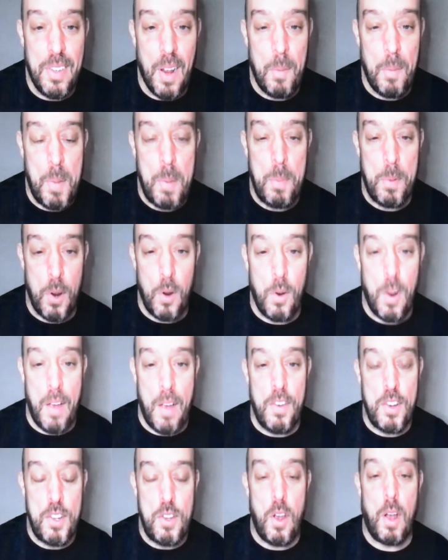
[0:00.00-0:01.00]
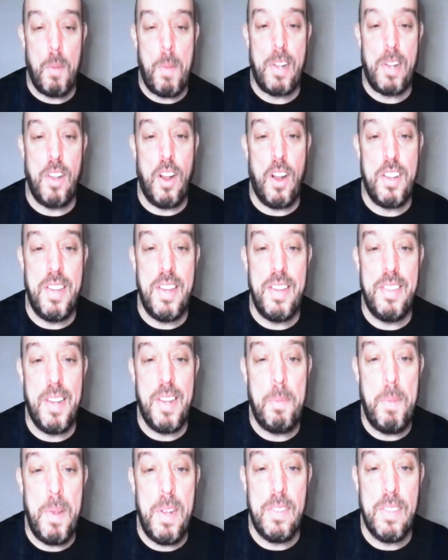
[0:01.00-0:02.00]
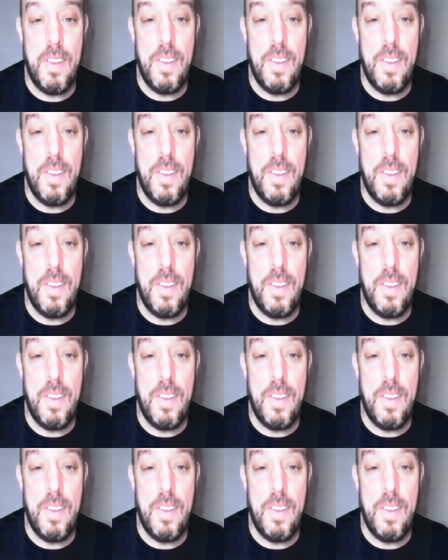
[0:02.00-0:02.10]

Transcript: That people don't ever talk about the artistic piece